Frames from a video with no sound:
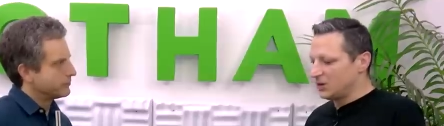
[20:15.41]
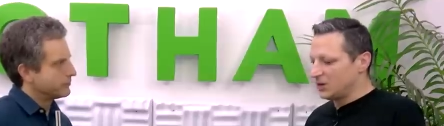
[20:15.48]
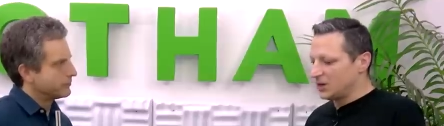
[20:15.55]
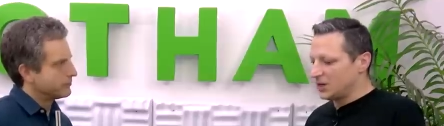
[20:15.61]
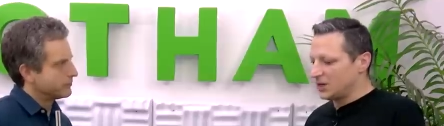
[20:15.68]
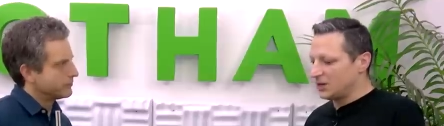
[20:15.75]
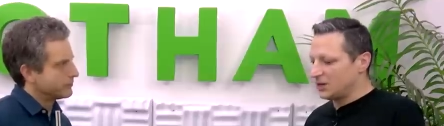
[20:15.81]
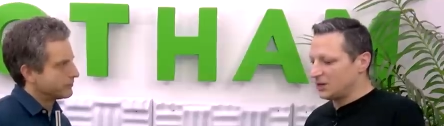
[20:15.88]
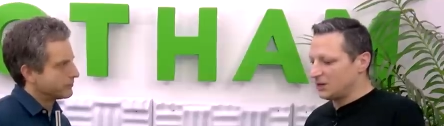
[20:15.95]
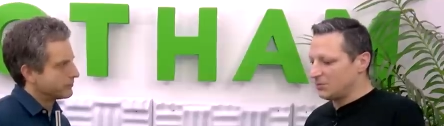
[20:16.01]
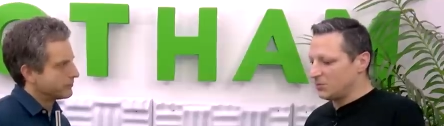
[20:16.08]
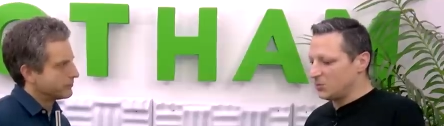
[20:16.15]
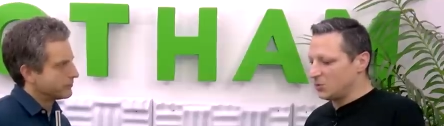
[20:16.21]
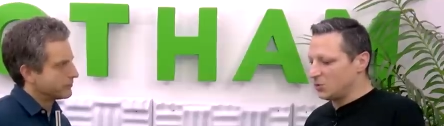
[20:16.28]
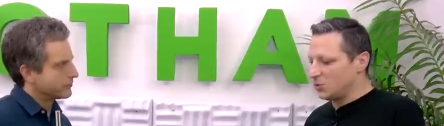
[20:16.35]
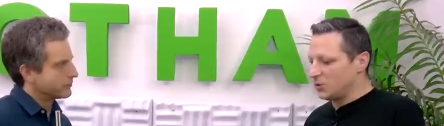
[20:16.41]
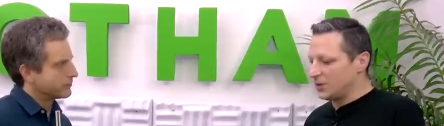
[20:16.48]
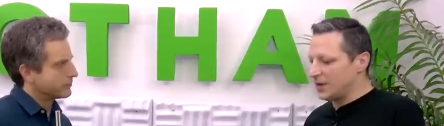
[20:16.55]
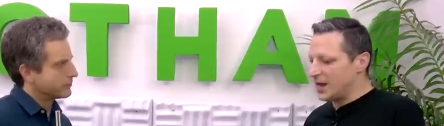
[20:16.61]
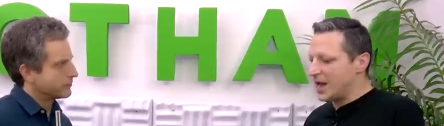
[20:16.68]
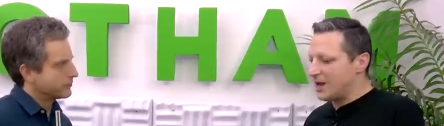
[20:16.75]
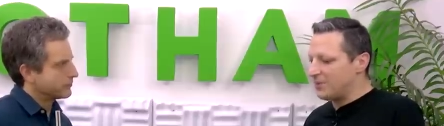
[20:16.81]
Speaker 1: um,
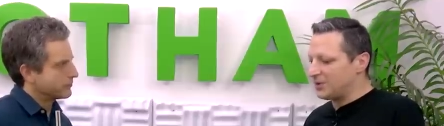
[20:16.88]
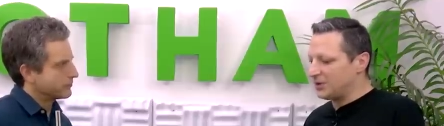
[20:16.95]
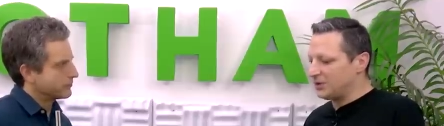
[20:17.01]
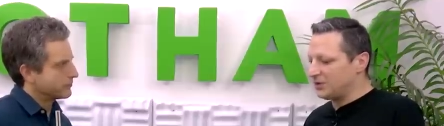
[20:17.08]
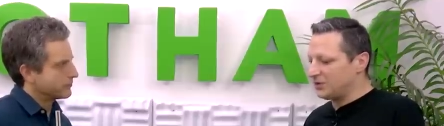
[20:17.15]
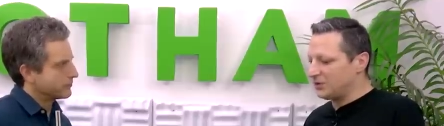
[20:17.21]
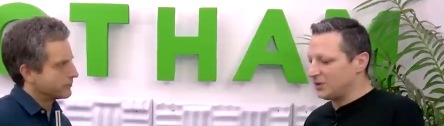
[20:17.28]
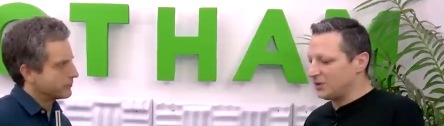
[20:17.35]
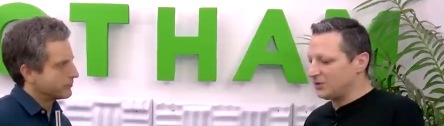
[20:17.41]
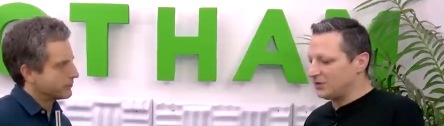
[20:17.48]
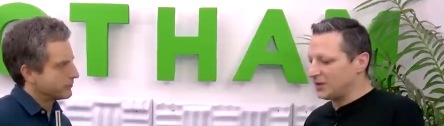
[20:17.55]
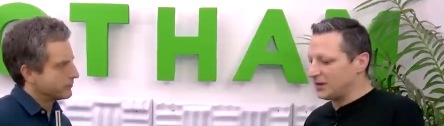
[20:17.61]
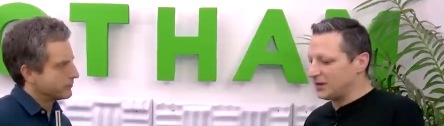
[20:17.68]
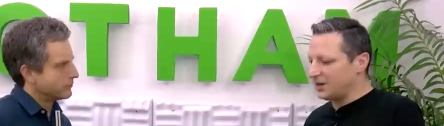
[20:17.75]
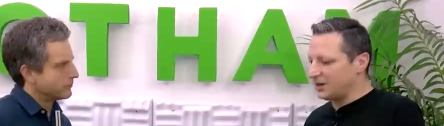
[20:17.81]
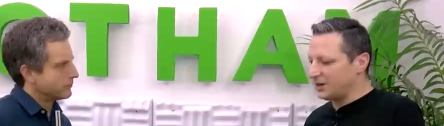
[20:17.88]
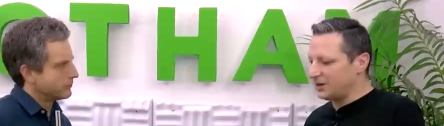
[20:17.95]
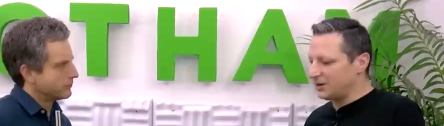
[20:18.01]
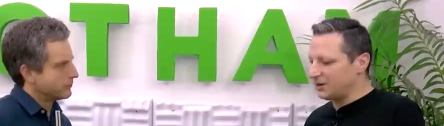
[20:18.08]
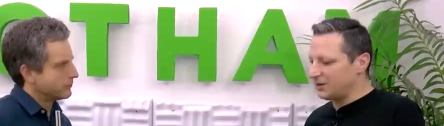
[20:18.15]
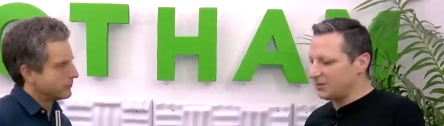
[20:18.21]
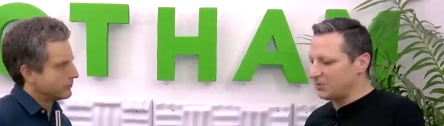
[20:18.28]
what happens is that it,
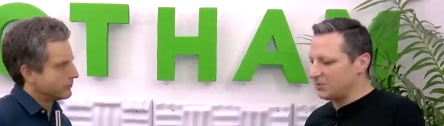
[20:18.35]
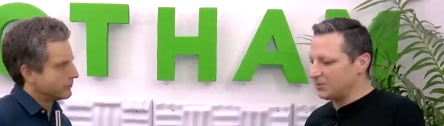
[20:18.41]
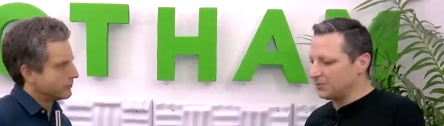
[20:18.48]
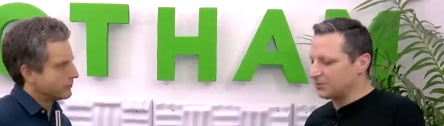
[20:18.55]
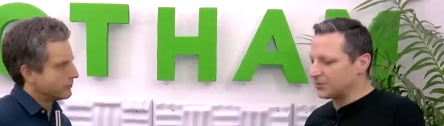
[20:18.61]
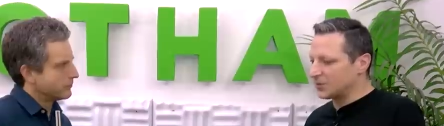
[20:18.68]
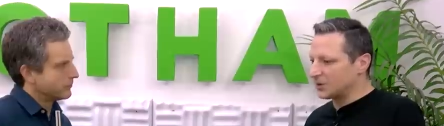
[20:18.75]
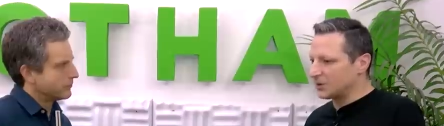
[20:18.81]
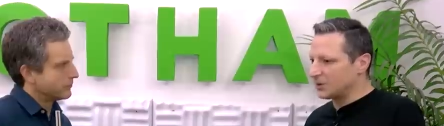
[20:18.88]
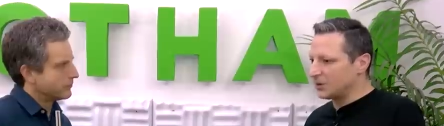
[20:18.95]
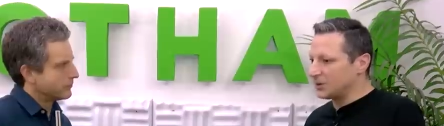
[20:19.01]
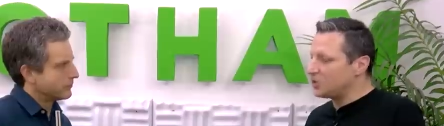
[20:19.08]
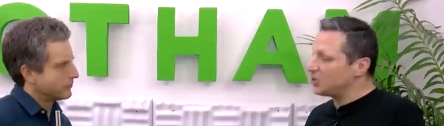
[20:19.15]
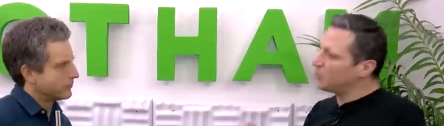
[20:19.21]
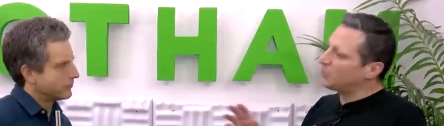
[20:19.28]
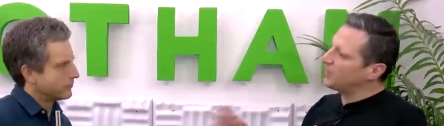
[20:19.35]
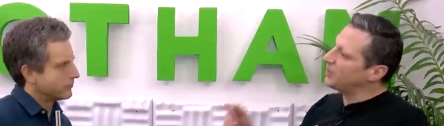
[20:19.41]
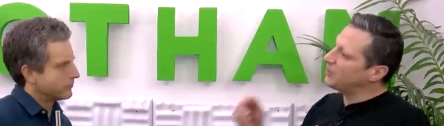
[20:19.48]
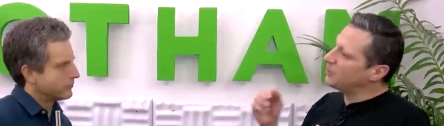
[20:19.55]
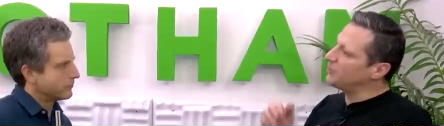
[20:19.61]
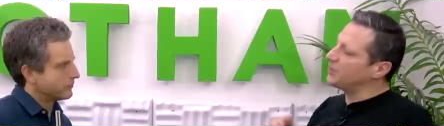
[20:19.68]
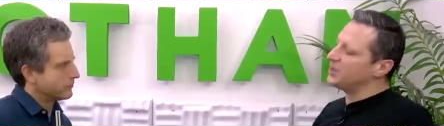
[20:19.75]
you know what, it
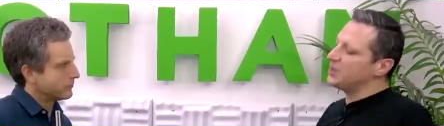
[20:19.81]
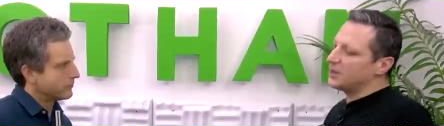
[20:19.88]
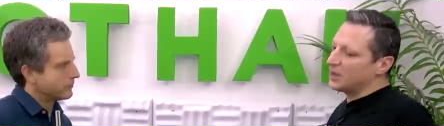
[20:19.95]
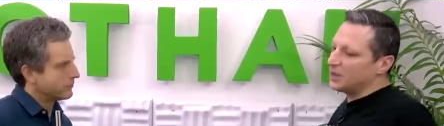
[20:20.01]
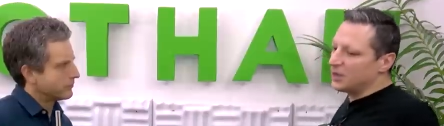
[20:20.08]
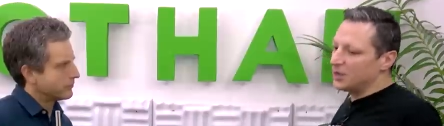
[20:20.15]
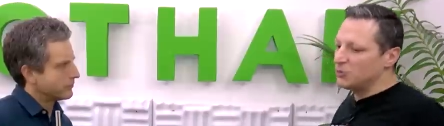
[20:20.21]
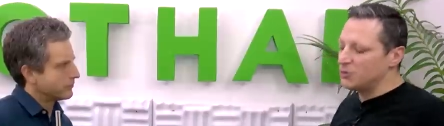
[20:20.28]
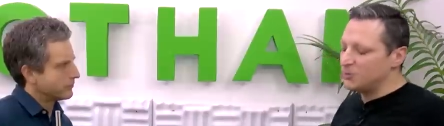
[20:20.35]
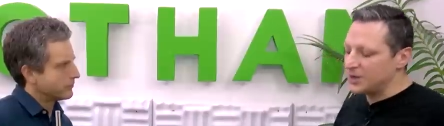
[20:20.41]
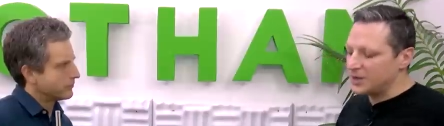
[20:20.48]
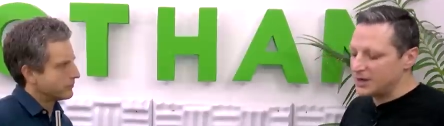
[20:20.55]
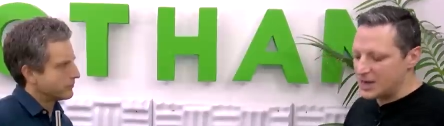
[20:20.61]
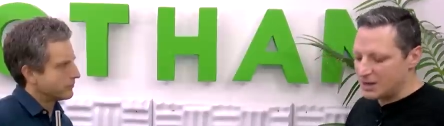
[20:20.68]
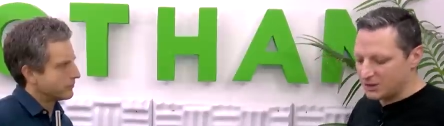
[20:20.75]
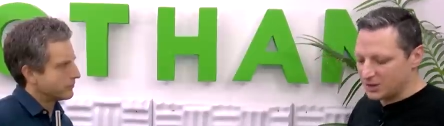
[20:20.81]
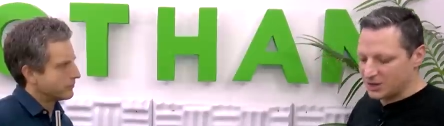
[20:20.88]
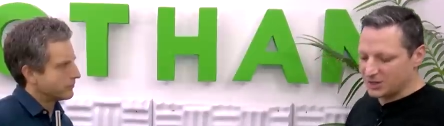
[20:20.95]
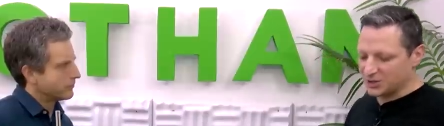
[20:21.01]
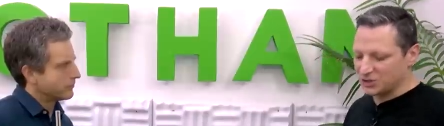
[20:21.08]
would be it would be analogous